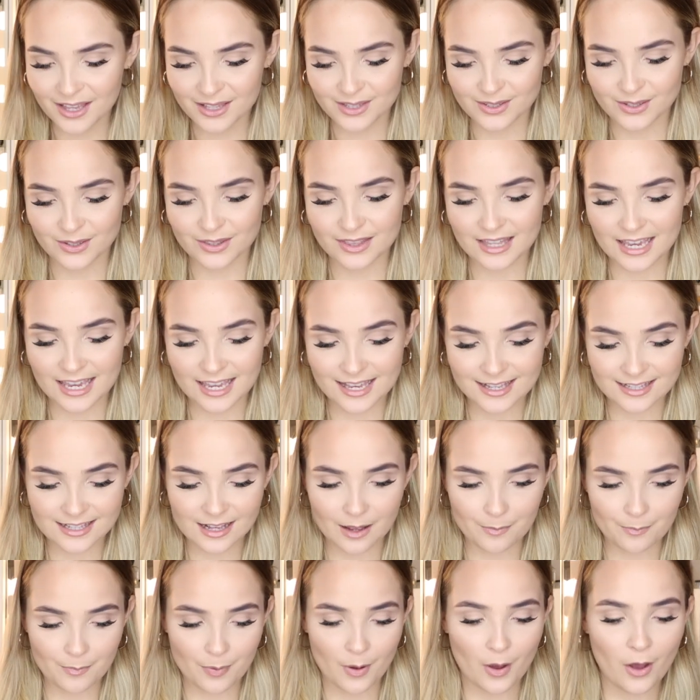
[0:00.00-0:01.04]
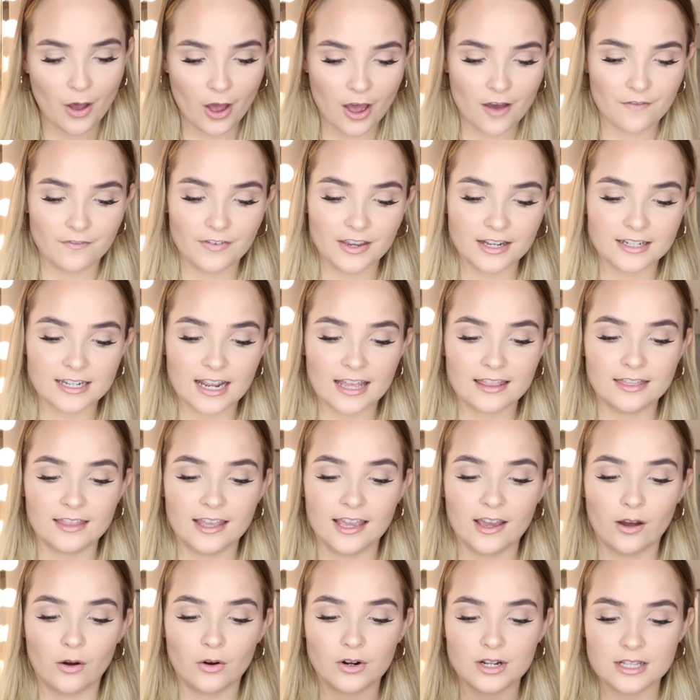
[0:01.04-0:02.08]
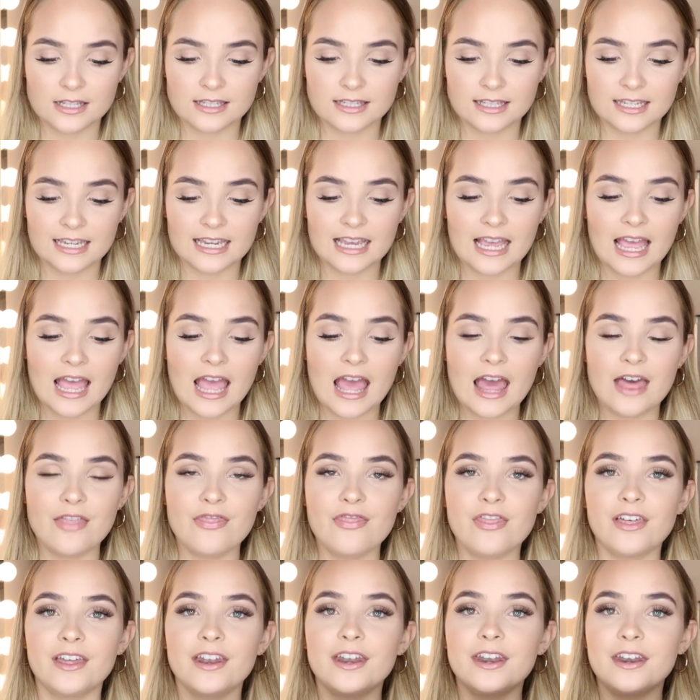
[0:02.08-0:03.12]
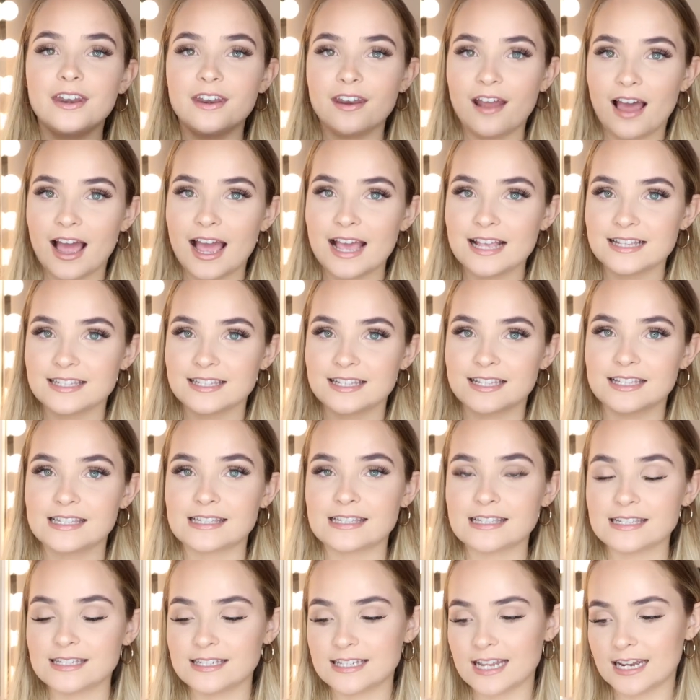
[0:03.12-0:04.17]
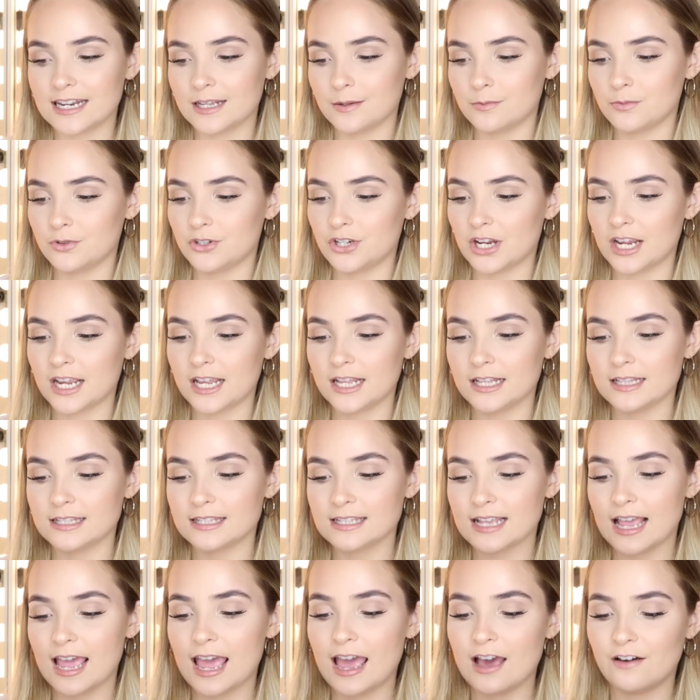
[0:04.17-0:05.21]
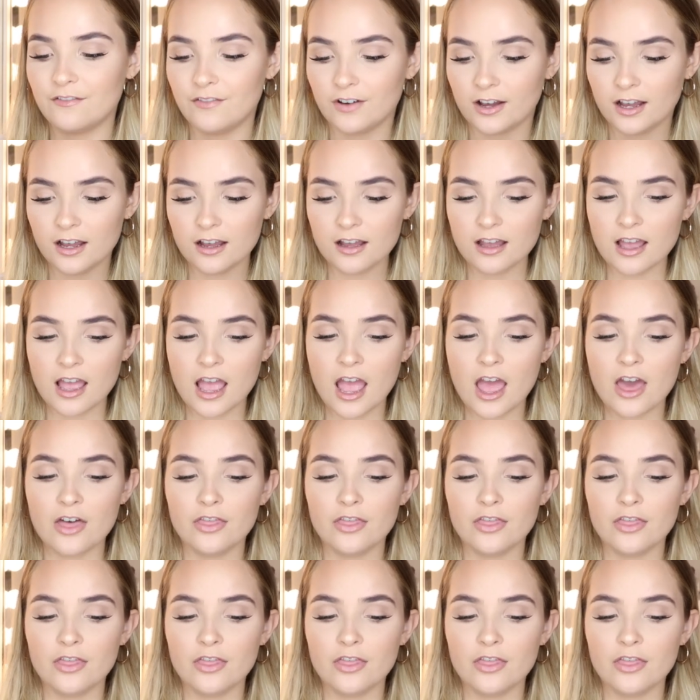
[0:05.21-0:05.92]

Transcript: So these are perfect, and they're honestly the nicest denim jeans ever.